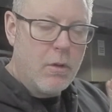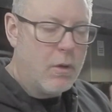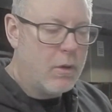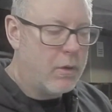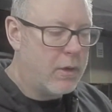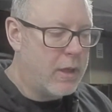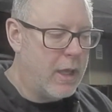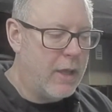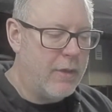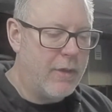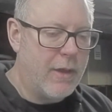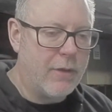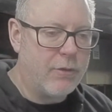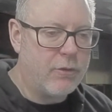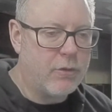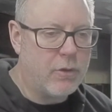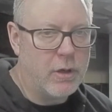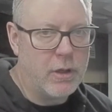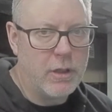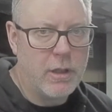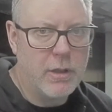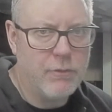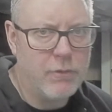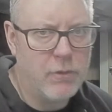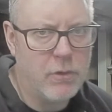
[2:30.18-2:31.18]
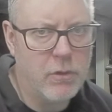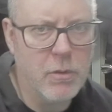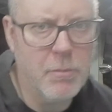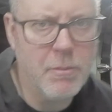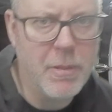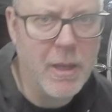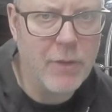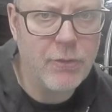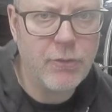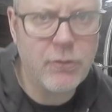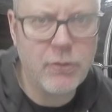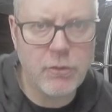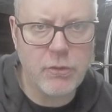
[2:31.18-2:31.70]
Okay, that's going to give you the
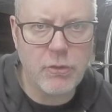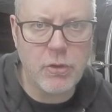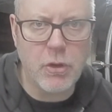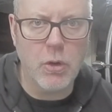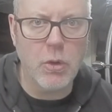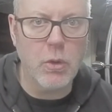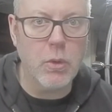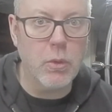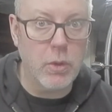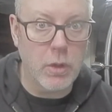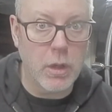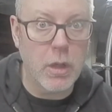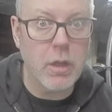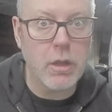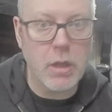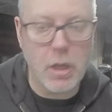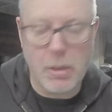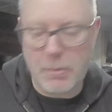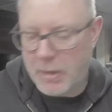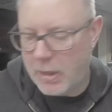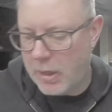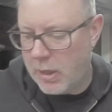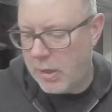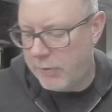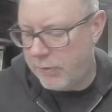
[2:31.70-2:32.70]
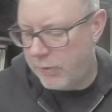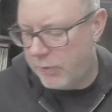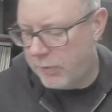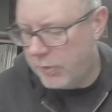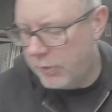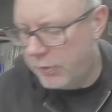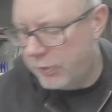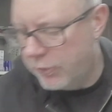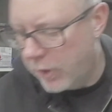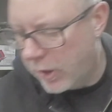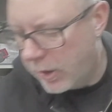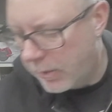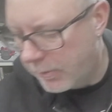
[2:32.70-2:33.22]
best tone coming off of the
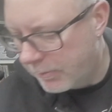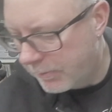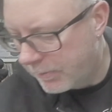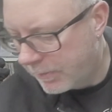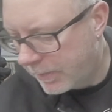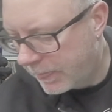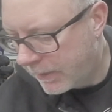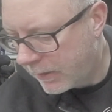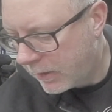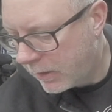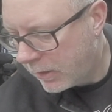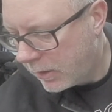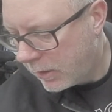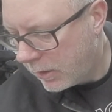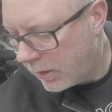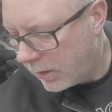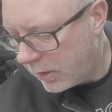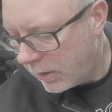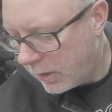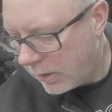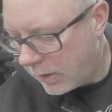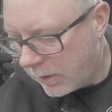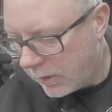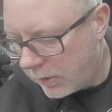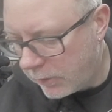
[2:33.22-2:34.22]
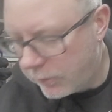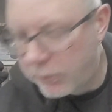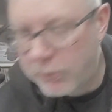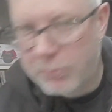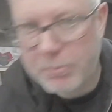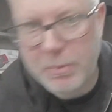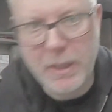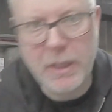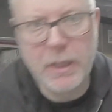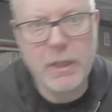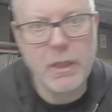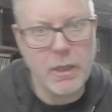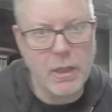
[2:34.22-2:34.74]
drum.
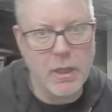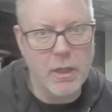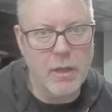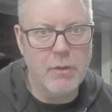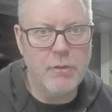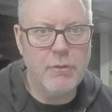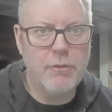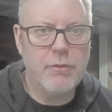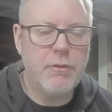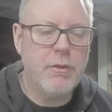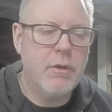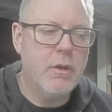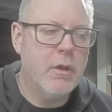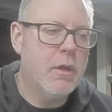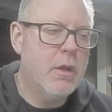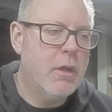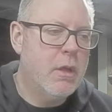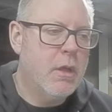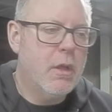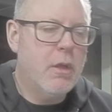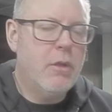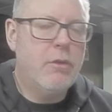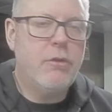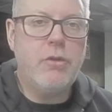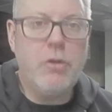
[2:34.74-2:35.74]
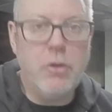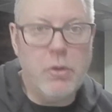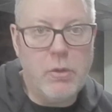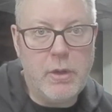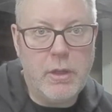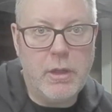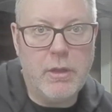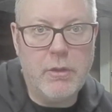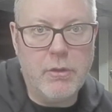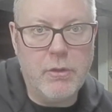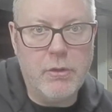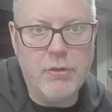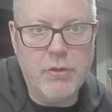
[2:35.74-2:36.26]
Speaking of,
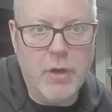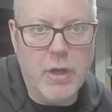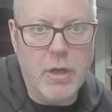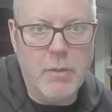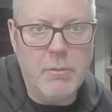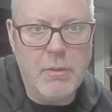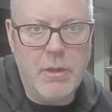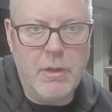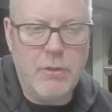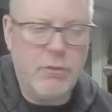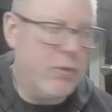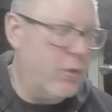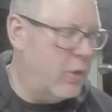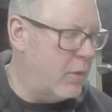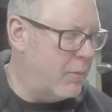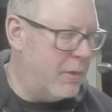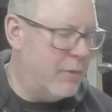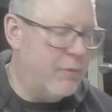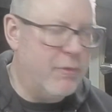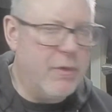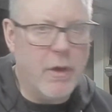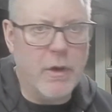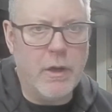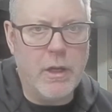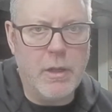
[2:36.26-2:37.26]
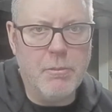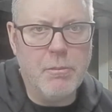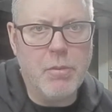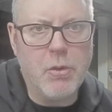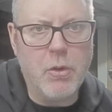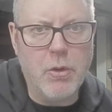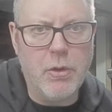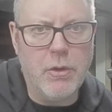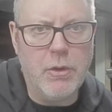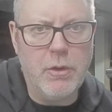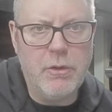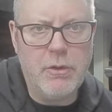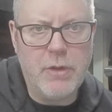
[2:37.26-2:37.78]
tuning the drum is going to be very
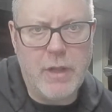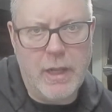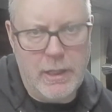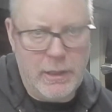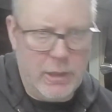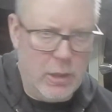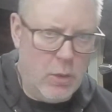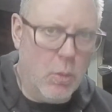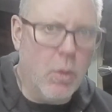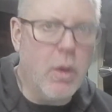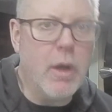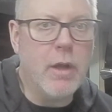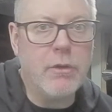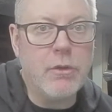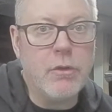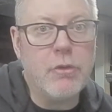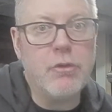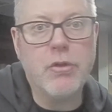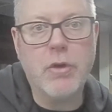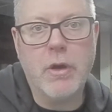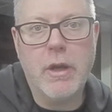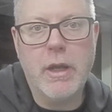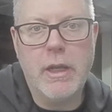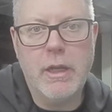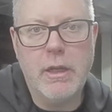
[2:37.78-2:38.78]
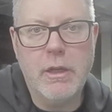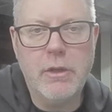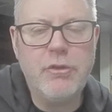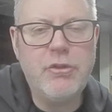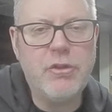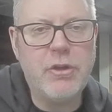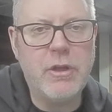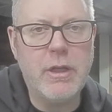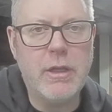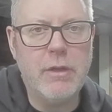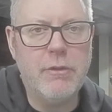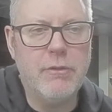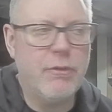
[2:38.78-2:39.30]
important, and you want to try and
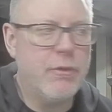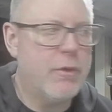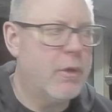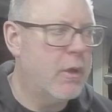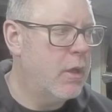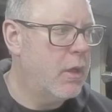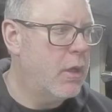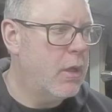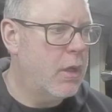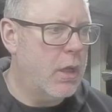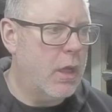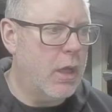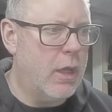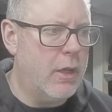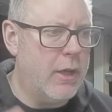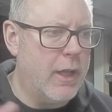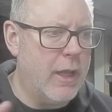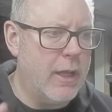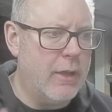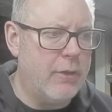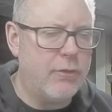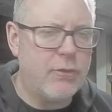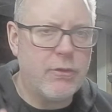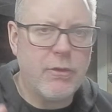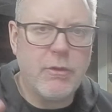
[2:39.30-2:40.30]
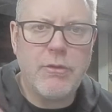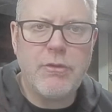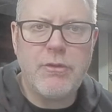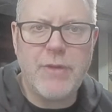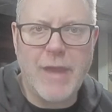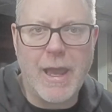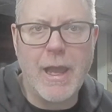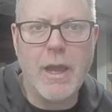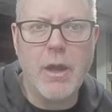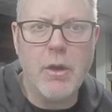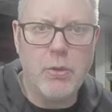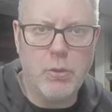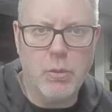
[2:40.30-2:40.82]
achieve a nice
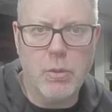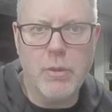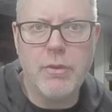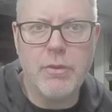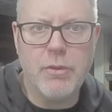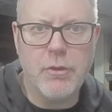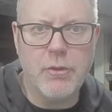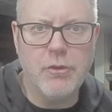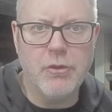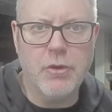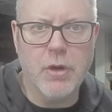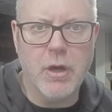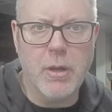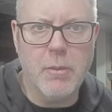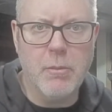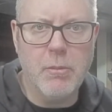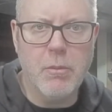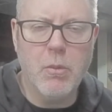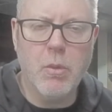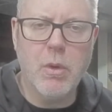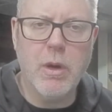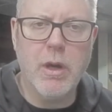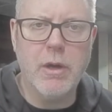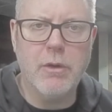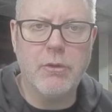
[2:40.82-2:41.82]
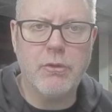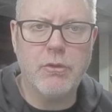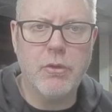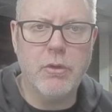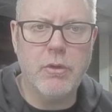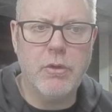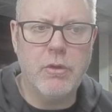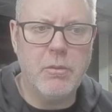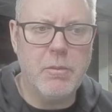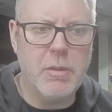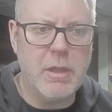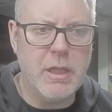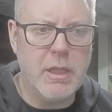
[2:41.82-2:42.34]
sound with the drum where it's
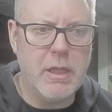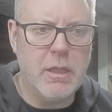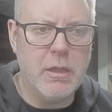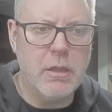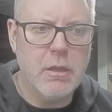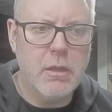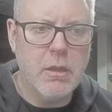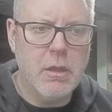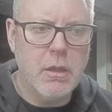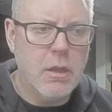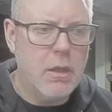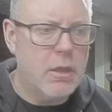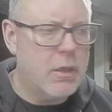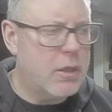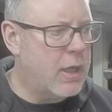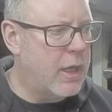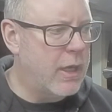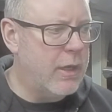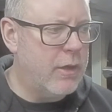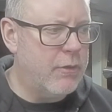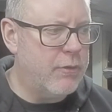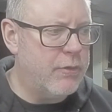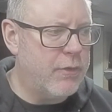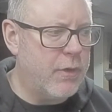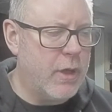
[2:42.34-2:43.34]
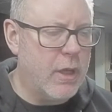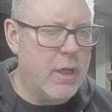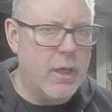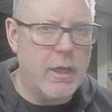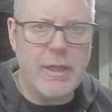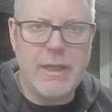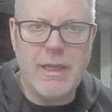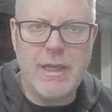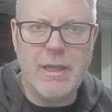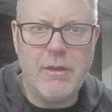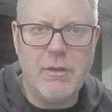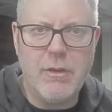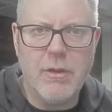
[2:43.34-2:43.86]
going to be kind of
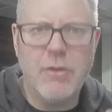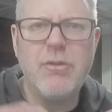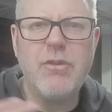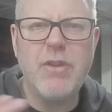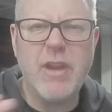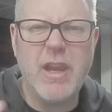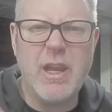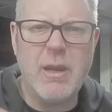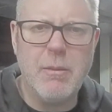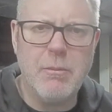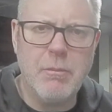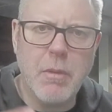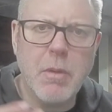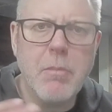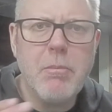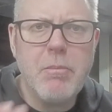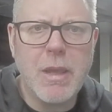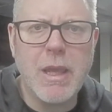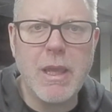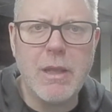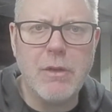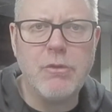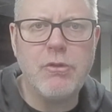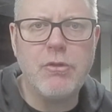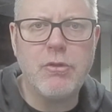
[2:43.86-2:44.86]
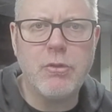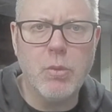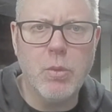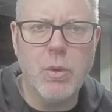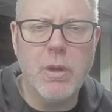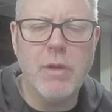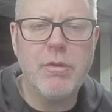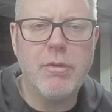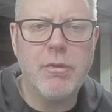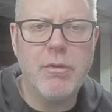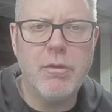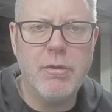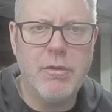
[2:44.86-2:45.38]
in the same pitch
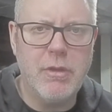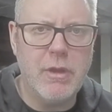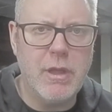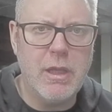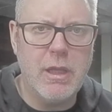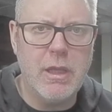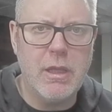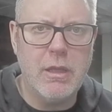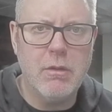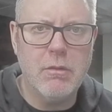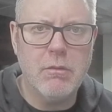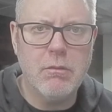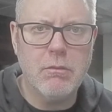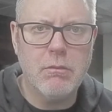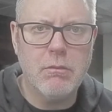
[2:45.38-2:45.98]
with the